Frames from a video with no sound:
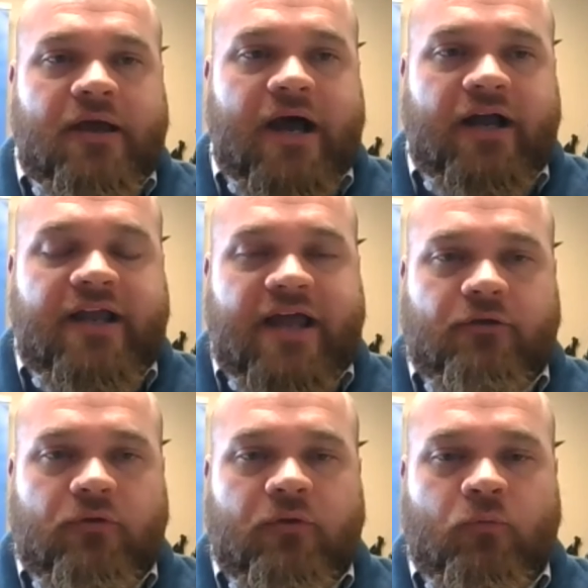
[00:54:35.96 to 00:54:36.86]
uh, kind
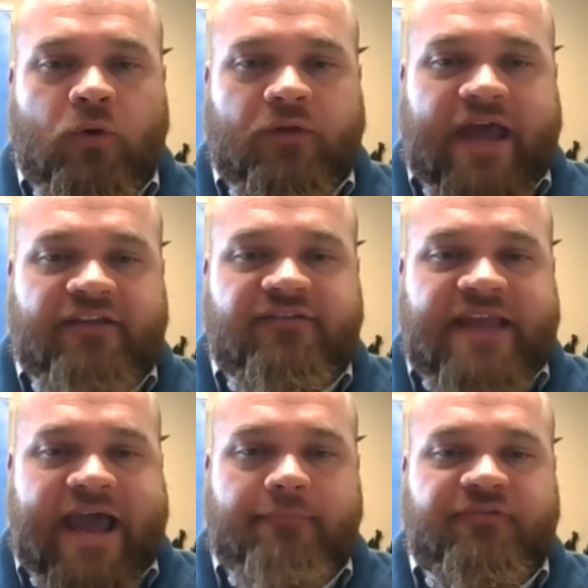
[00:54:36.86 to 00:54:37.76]
of what that
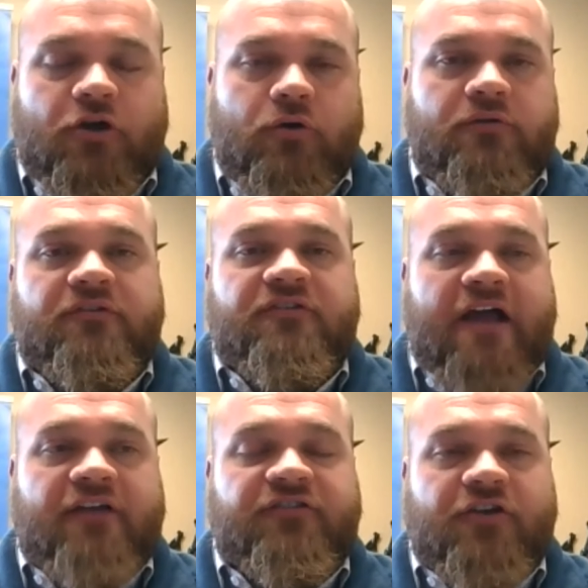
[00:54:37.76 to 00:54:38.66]
snapshot
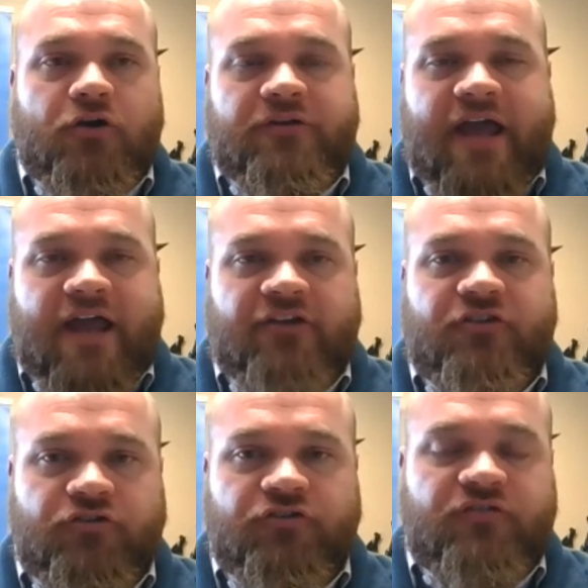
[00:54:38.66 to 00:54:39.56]
shot showed kind of
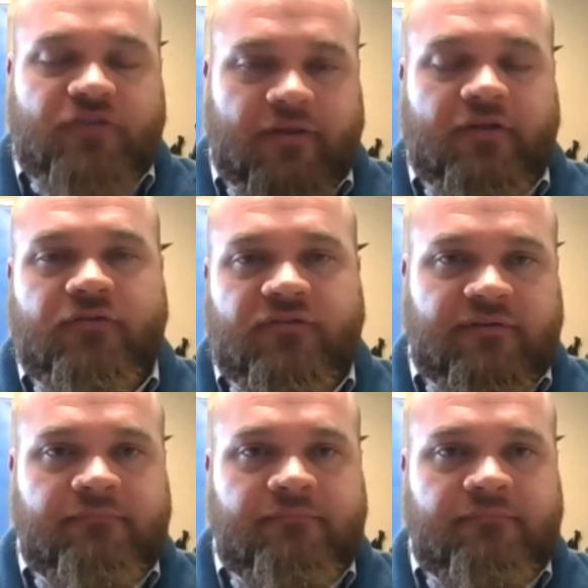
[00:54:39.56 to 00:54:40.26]
showed you some of those